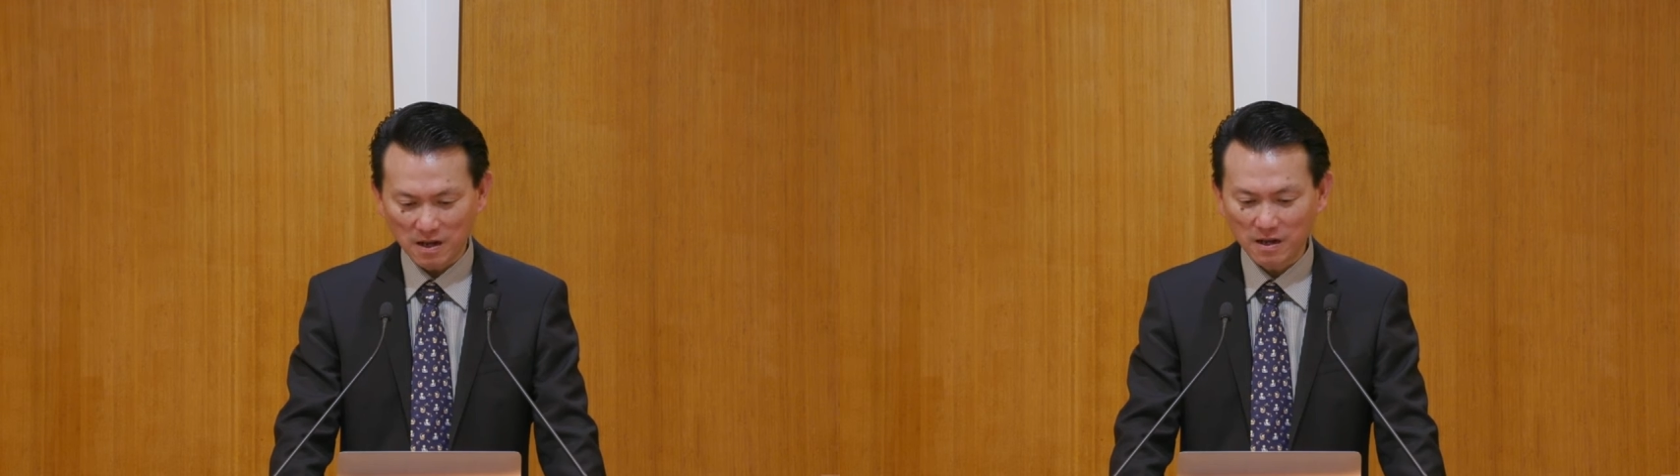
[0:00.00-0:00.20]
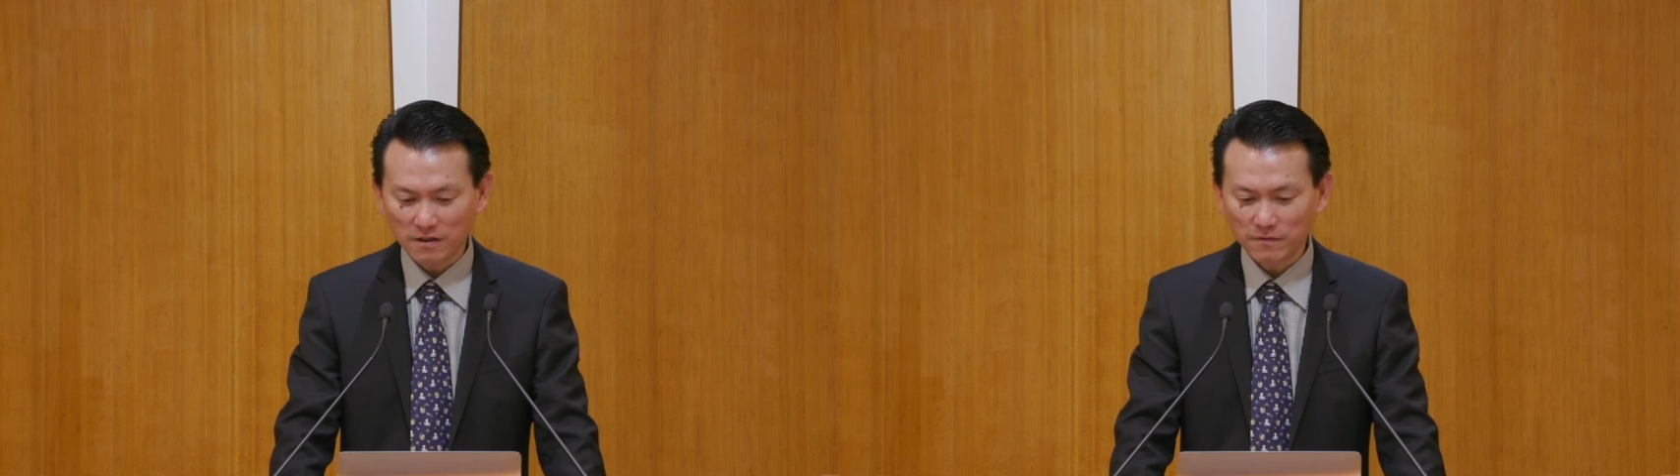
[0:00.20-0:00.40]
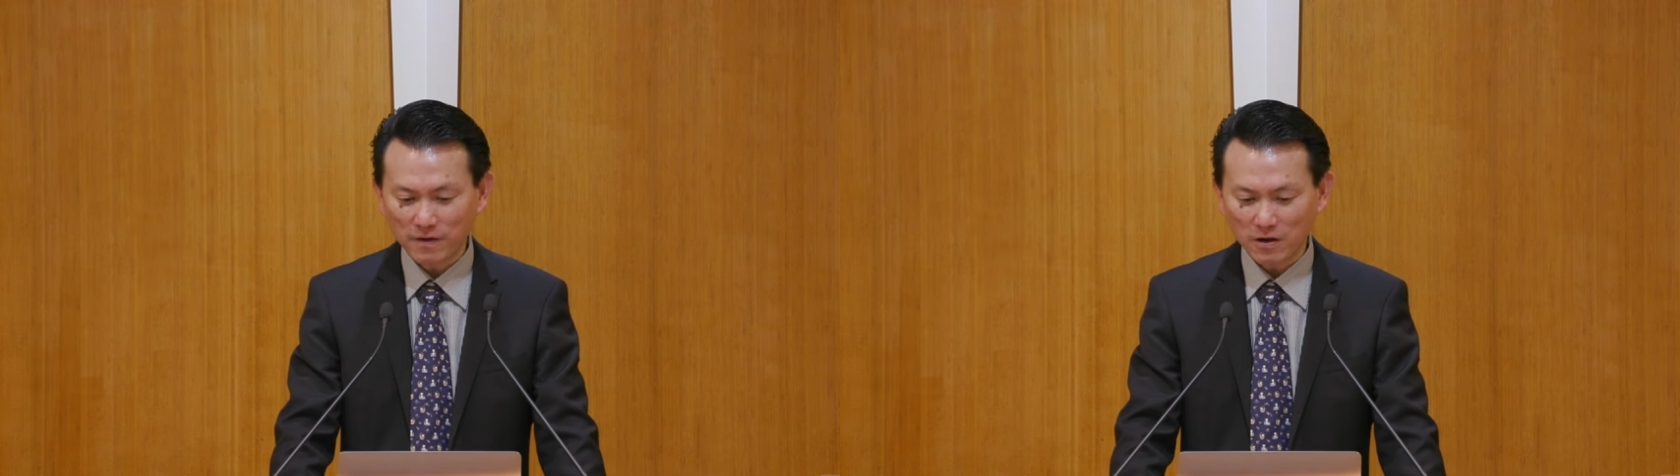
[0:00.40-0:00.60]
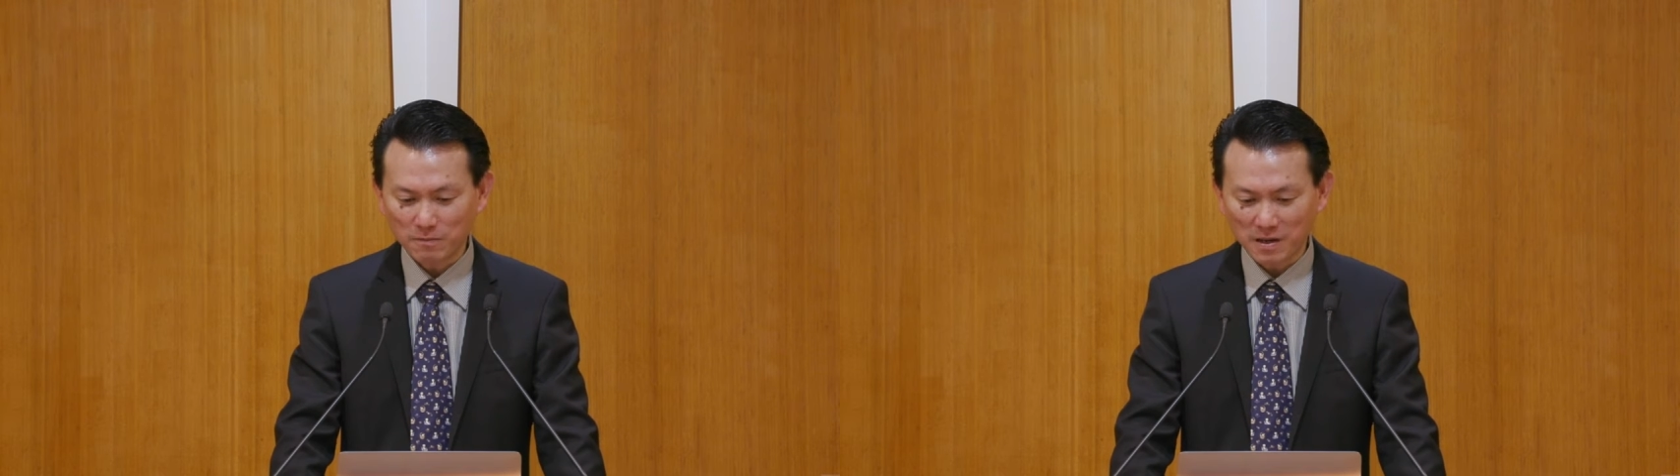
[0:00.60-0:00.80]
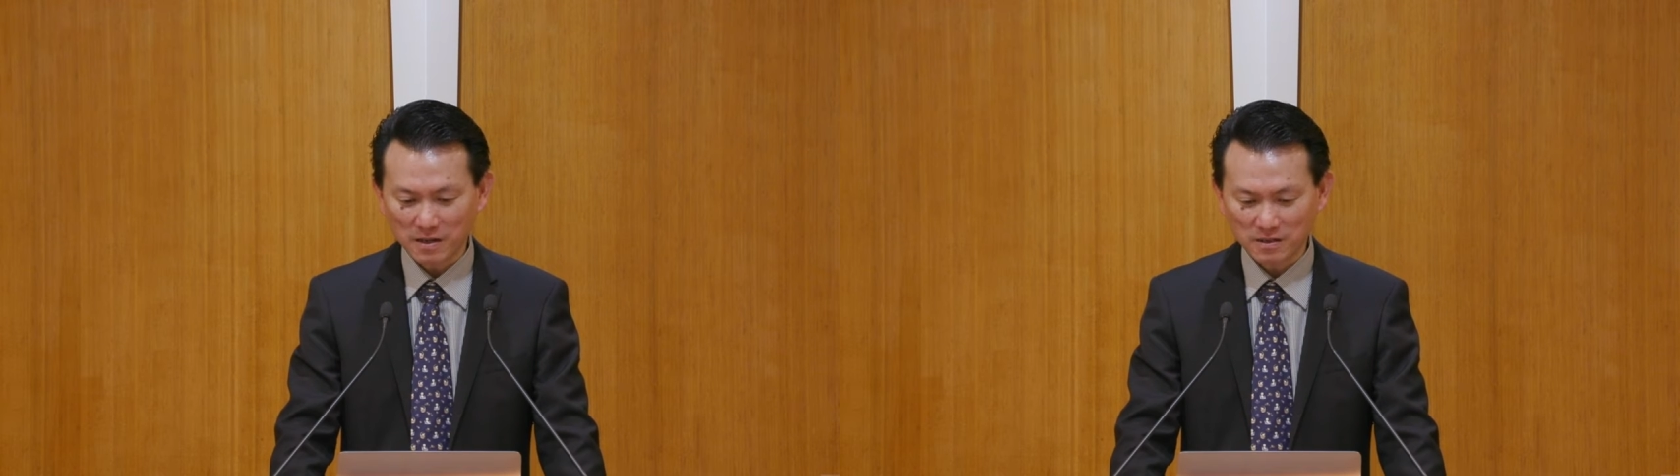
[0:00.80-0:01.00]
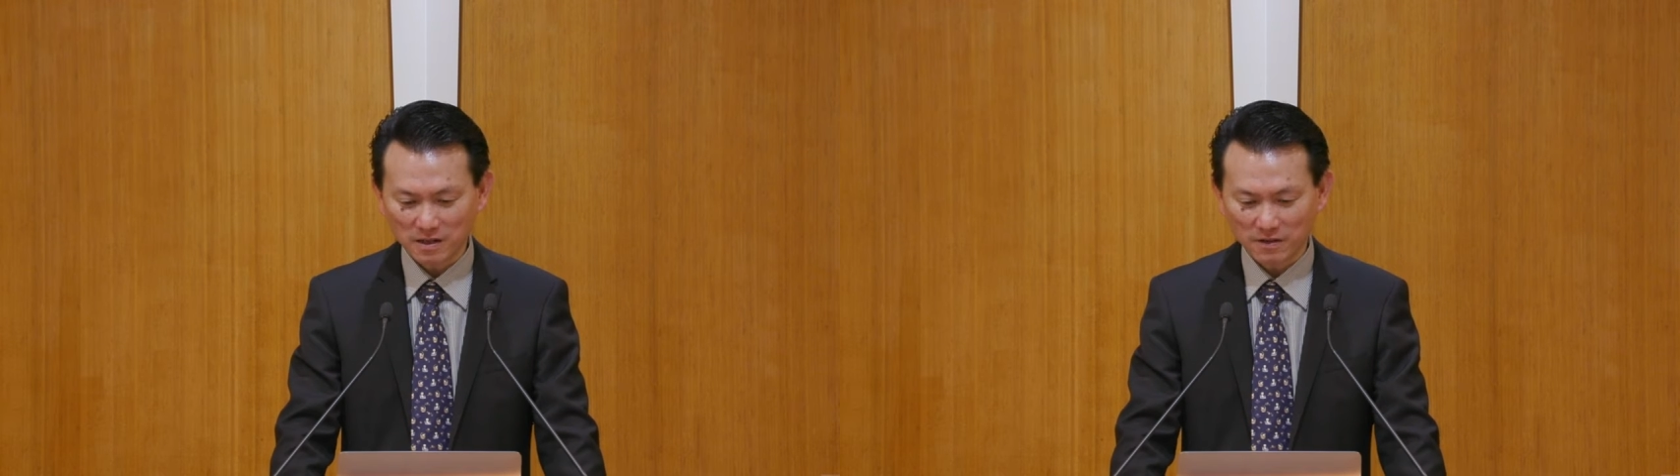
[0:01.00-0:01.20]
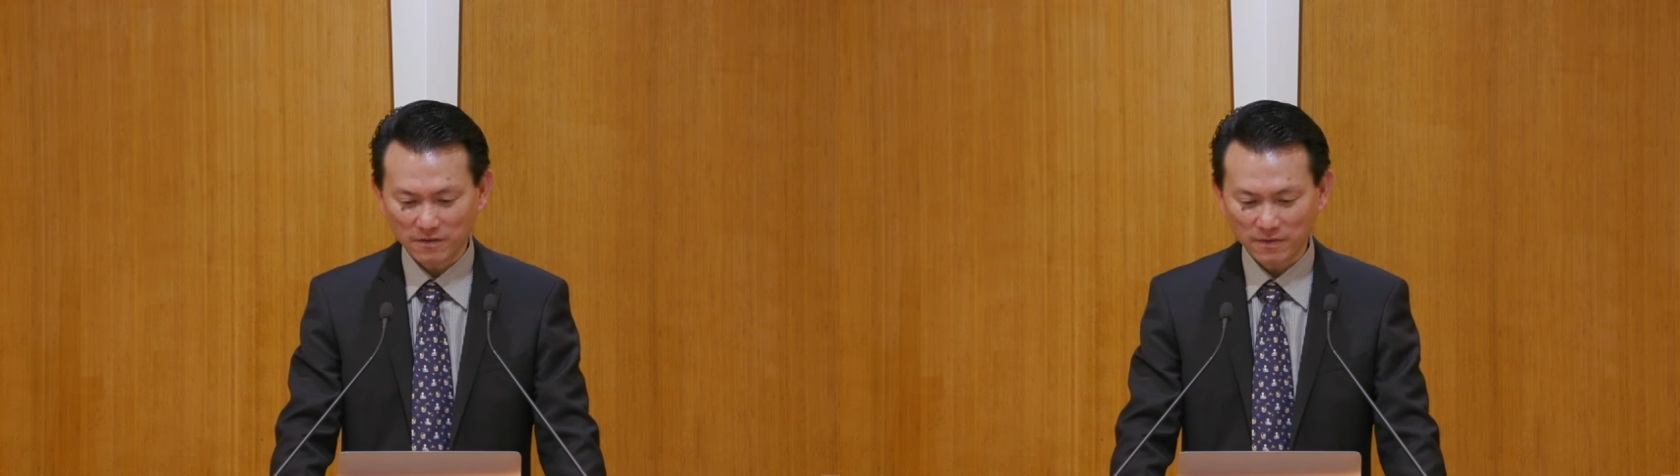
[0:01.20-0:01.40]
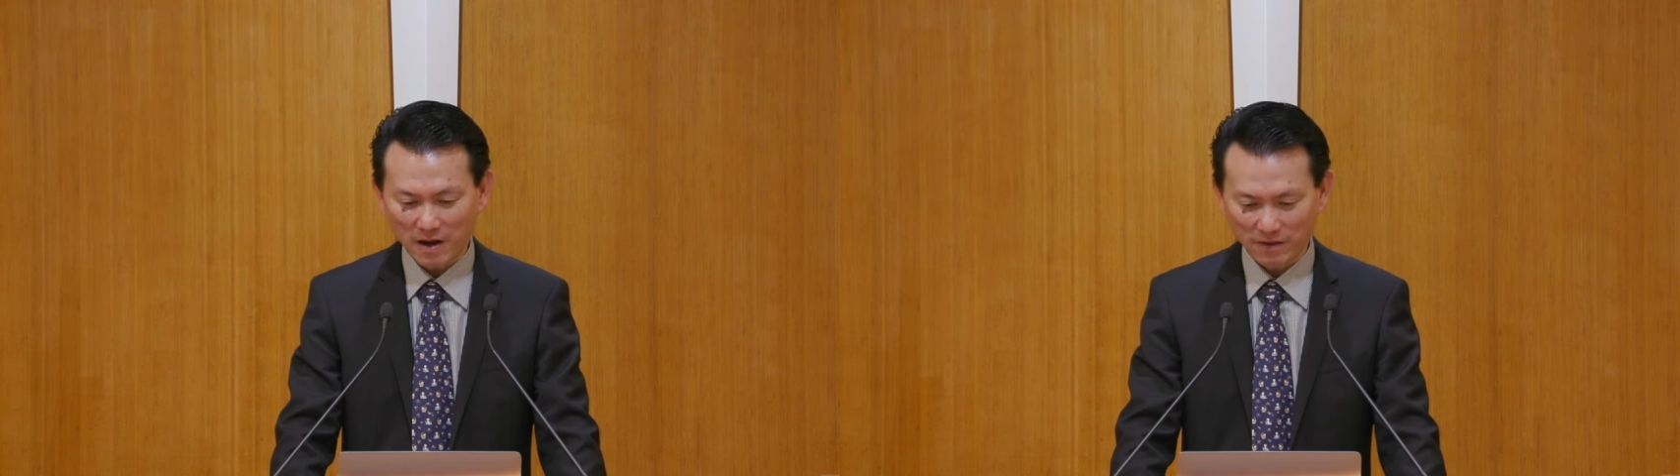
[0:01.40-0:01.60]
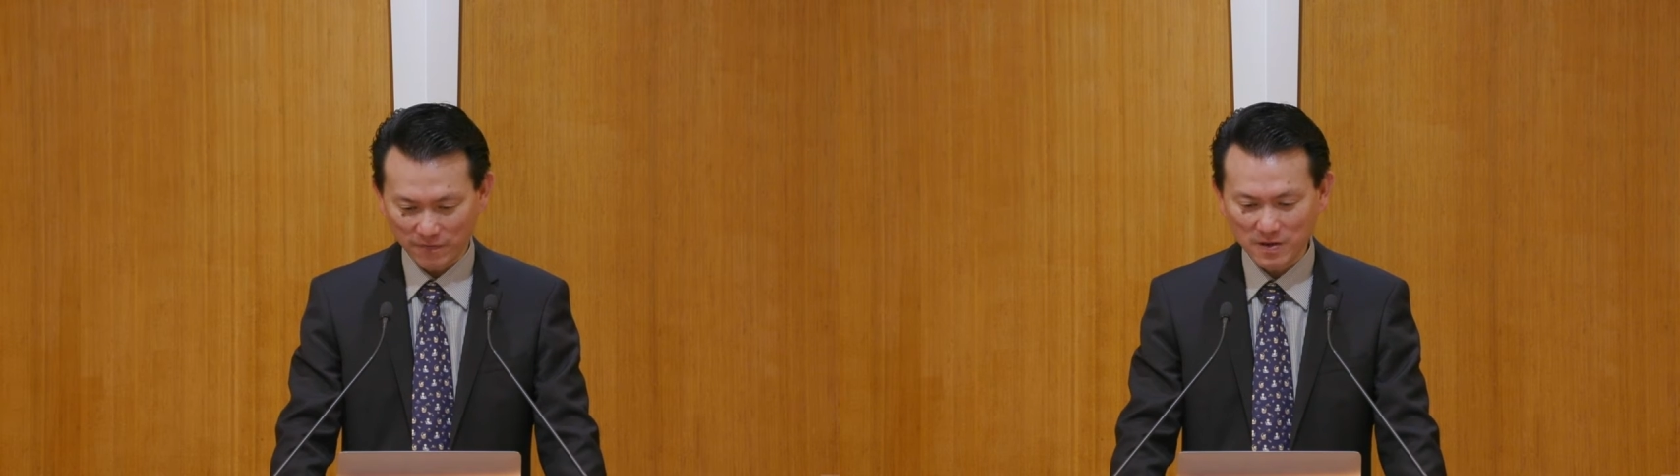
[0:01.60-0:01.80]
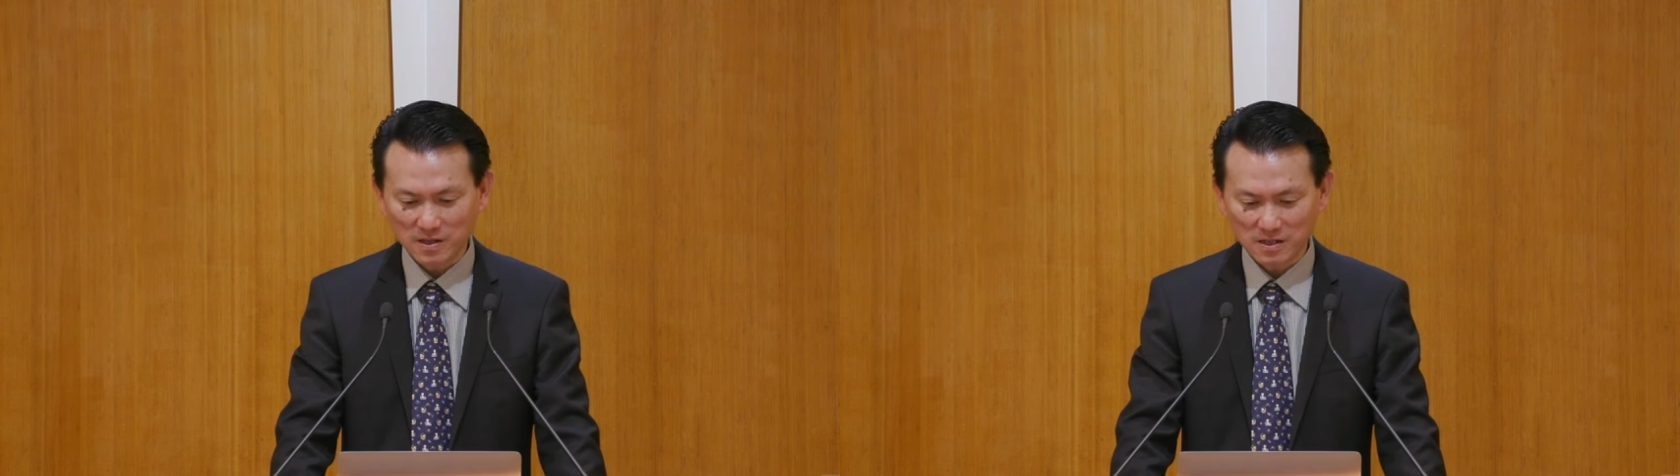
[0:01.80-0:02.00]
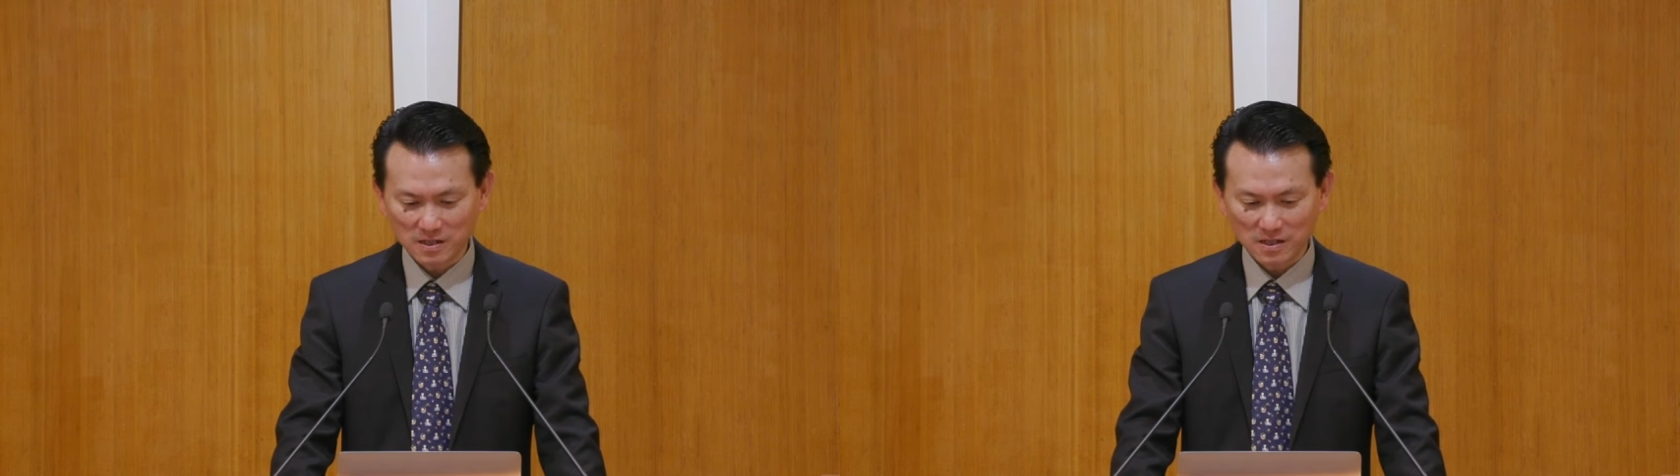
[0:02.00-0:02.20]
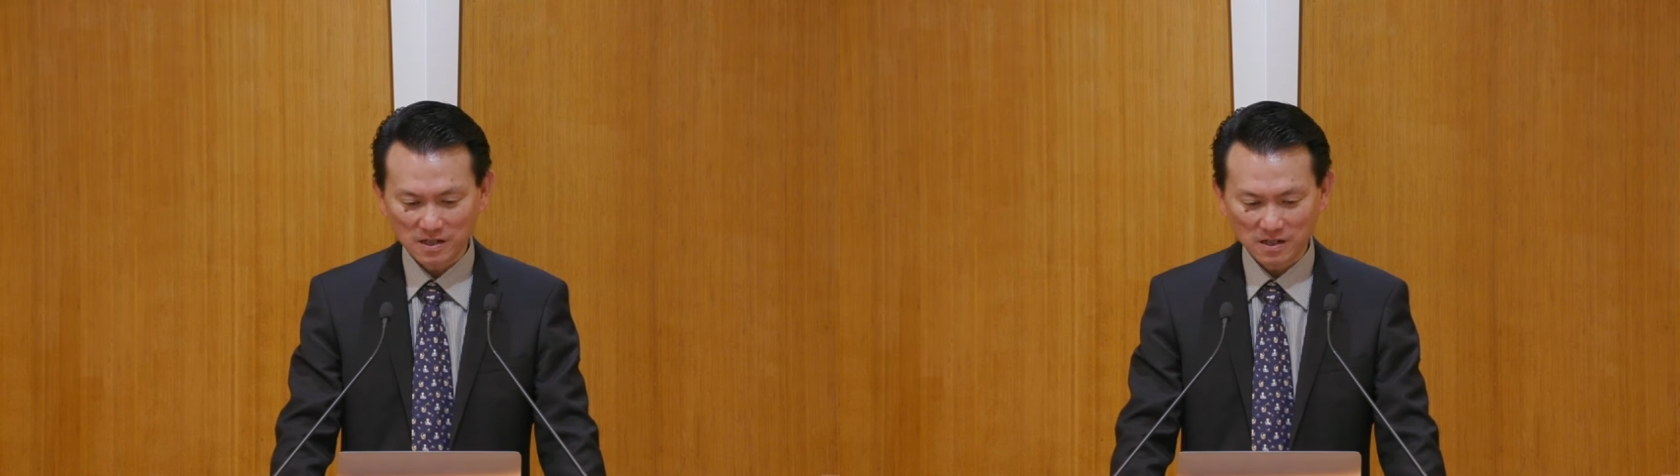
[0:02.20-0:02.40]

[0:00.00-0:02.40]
I found myself at first